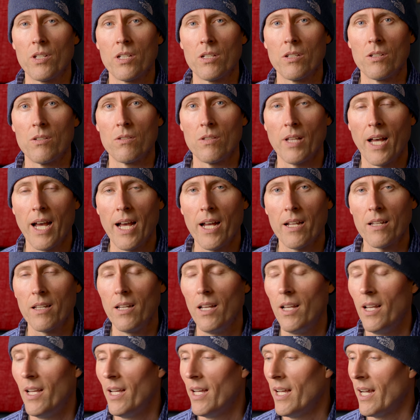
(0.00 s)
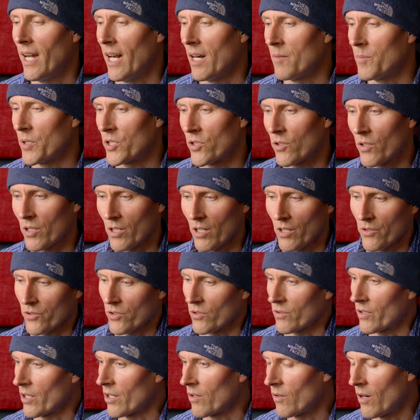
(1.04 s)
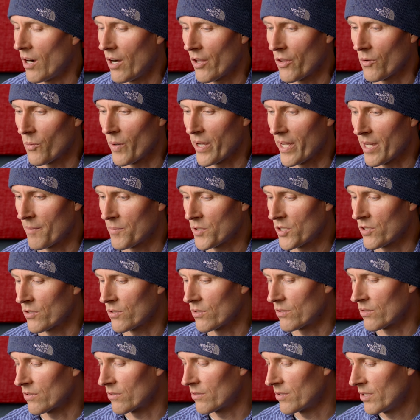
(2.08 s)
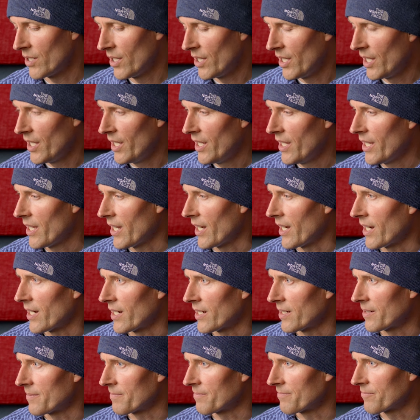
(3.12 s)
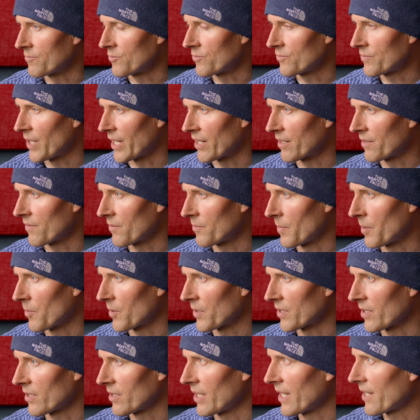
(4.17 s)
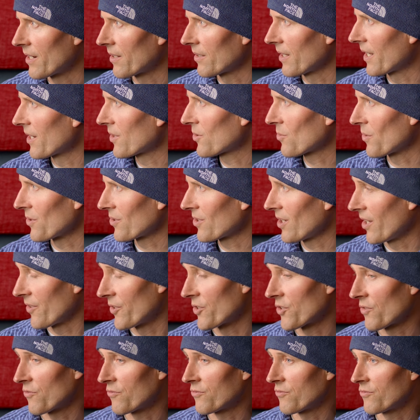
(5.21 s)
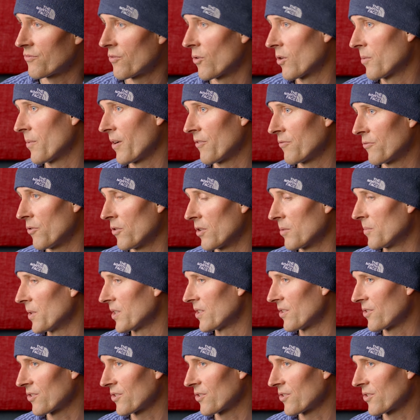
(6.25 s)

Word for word: you need to do that, um, but you can also go all the way up to, um, I don't even remember what the latest one's called. There's a four by four, but